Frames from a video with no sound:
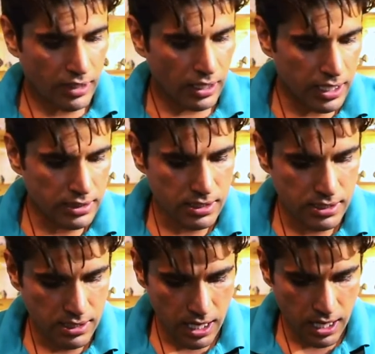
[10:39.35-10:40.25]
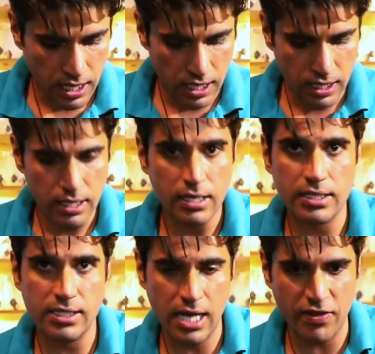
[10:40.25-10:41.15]
Let's
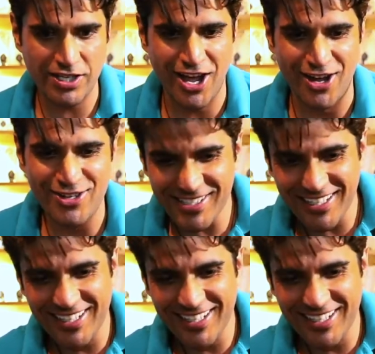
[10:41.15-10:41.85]
see how this goes.